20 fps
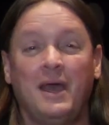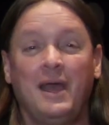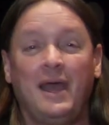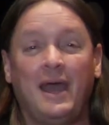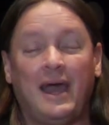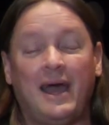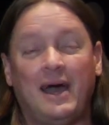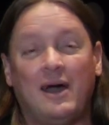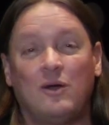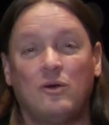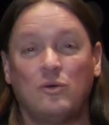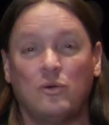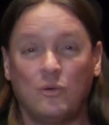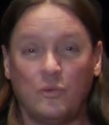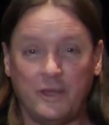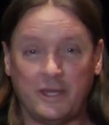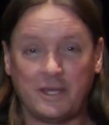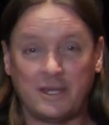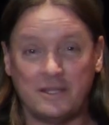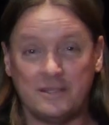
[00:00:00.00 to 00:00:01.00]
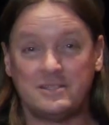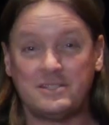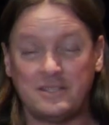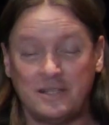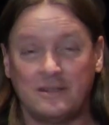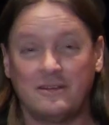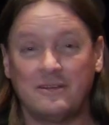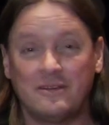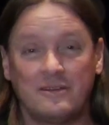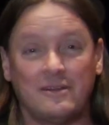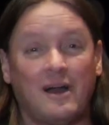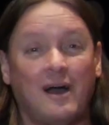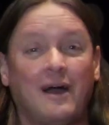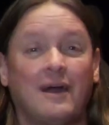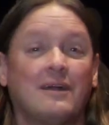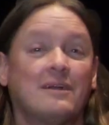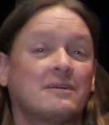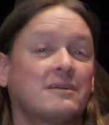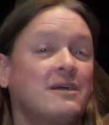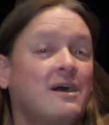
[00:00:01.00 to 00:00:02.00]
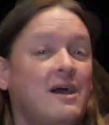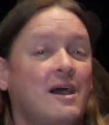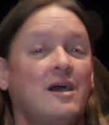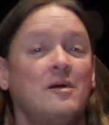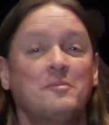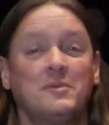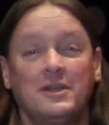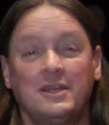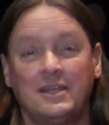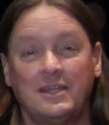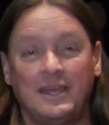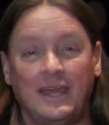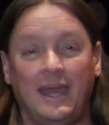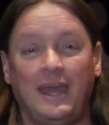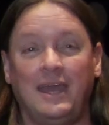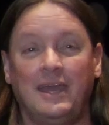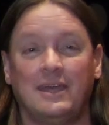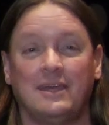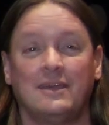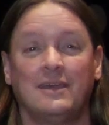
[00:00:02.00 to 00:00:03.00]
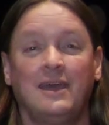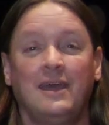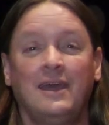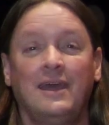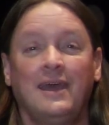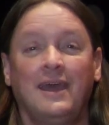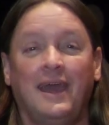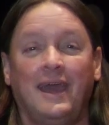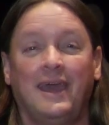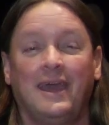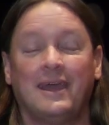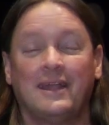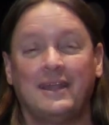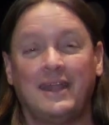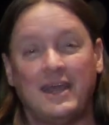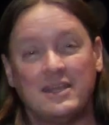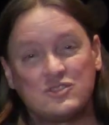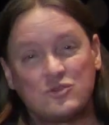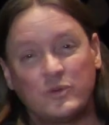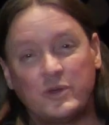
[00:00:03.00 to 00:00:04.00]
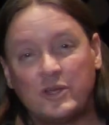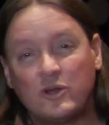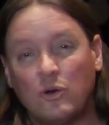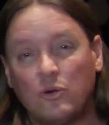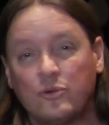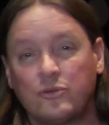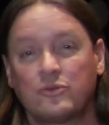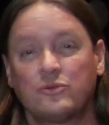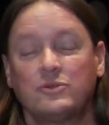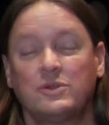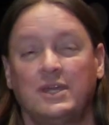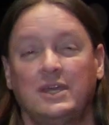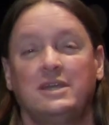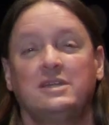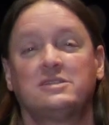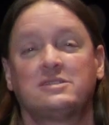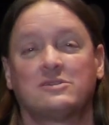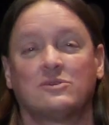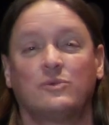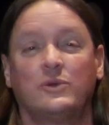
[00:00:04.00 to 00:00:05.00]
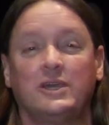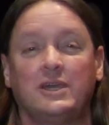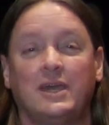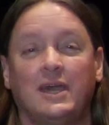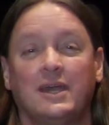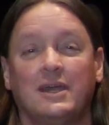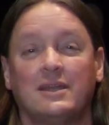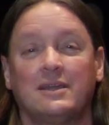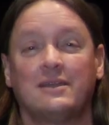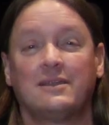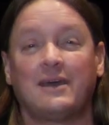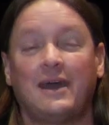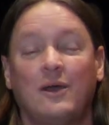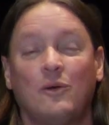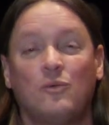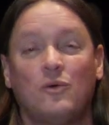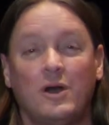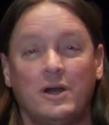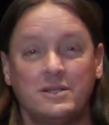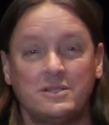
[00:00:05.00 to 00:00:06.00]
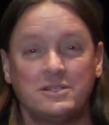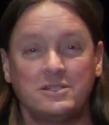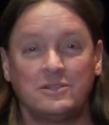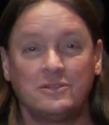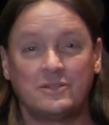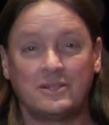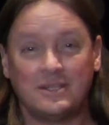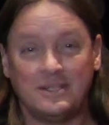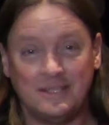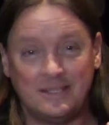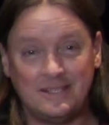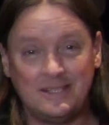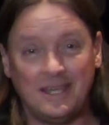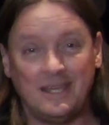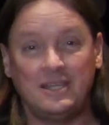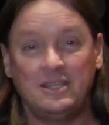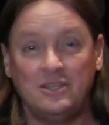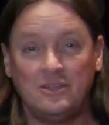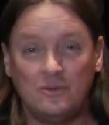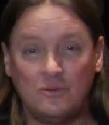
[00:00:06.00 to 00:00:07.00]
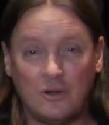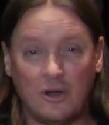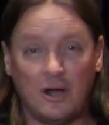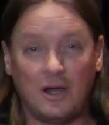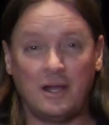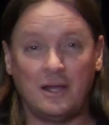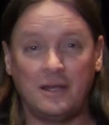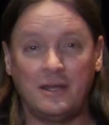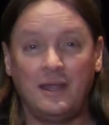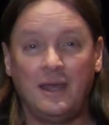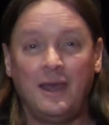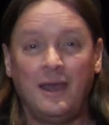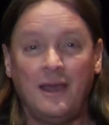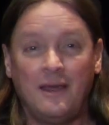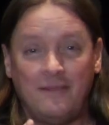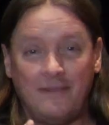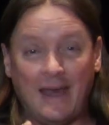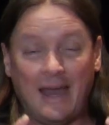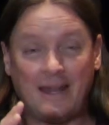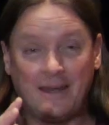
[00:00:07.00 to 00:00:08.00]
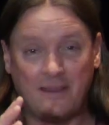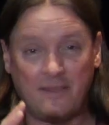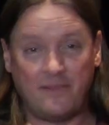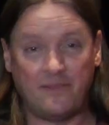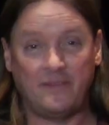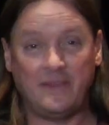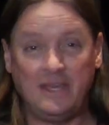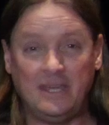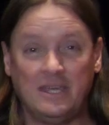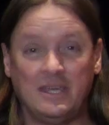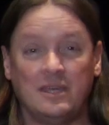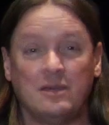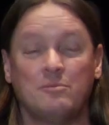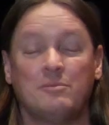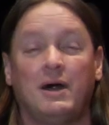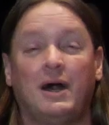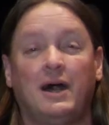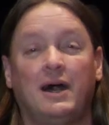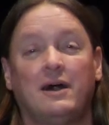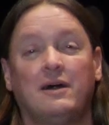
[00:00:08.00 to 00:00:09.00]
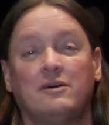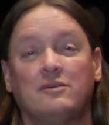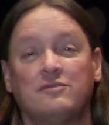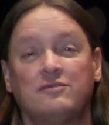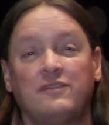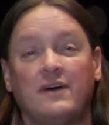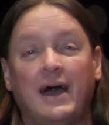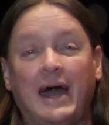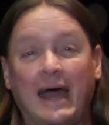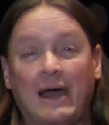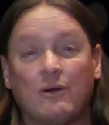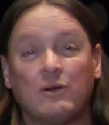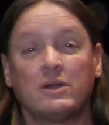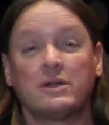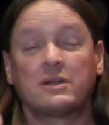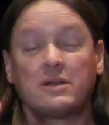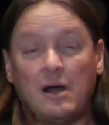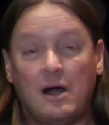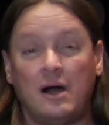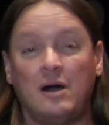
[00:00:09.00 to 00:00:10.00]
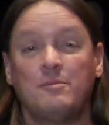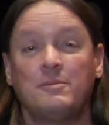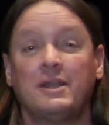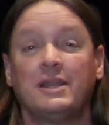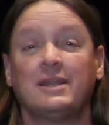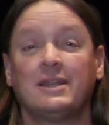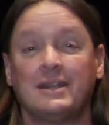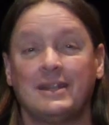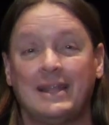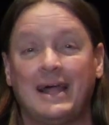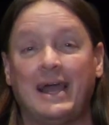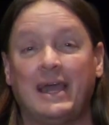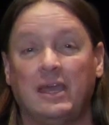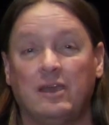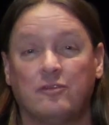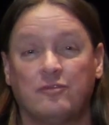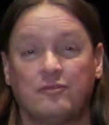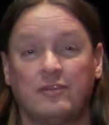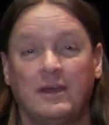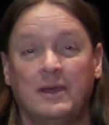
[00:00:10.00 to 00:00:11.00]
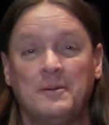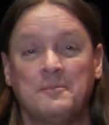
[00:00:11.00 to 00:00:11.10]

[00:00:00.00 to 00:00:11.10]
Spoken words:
how we considered our common King. And as we go through the Easter weekend, I want to continue on that theme of our common life.